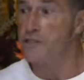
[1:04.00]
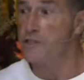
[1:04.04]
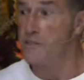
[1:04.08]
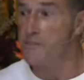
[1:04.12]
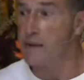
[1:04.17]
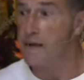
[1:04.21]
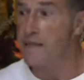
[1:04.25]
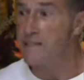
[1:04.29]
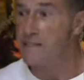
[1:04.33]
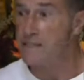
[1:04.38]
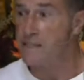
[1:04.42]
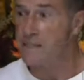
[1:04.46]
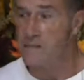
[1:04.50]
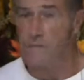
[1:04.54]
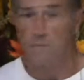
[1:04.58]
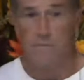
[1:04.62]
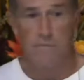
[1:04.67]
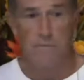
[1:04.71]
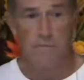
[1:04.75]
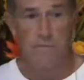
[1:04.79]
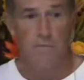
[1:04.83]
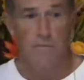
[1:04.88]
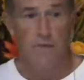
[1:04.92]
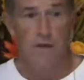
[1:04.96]
in my
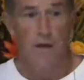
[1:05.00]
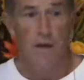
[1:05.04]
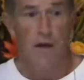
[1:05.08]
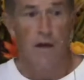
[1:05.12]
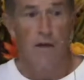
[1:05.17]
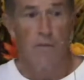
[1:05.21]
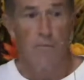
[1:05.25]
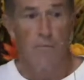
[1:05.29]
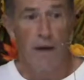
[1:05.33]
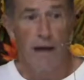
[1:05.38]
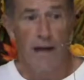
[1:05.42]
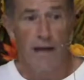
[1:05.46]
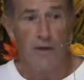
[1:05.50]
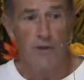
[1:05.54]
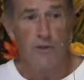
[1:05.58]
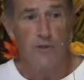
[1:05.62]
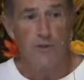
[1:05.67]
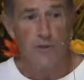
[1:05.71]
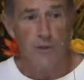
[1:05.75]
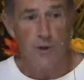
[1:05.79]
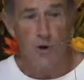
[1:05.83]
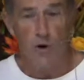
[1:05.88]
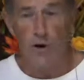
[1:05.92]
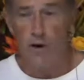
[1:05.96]
team. Michael
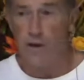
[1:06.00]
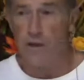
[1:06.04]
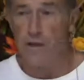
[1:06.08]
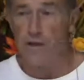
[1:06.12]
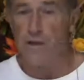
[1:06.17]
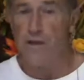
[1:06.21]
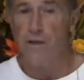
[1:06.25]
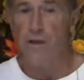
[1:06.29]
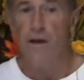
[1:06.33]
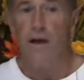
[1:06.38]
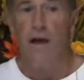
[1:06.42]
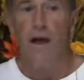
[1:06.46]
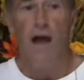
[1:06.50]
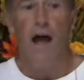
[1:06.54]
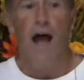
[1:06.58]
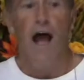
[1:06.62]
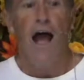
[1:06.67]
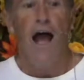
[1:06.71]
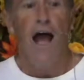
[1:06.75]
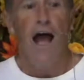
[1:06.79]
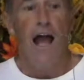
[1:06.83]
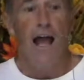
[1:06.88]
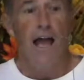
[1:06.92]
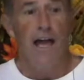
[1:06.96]
Jordan
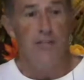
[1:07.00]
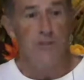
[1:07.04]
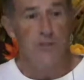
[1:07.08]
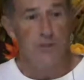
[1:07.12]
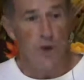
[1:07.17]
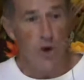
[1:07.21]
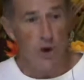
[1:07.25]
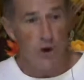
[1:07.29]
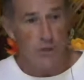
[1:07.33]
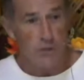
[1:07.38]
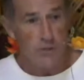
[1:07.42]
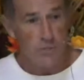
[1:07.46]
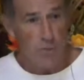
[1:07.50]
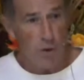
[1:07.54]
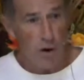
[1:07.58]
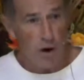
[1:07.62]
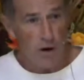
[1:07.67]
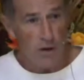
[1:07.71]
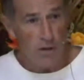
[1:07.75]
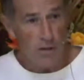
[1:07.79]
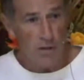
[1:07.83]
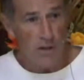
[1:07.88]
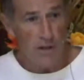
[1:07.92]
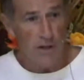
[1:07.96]
and Charles
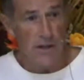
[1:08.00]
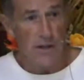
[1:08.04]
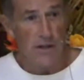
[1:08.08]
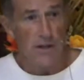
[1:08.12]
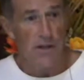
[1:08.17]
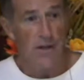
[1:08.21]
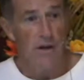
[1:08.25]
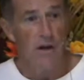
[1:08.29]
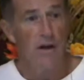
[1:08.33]
Barkley.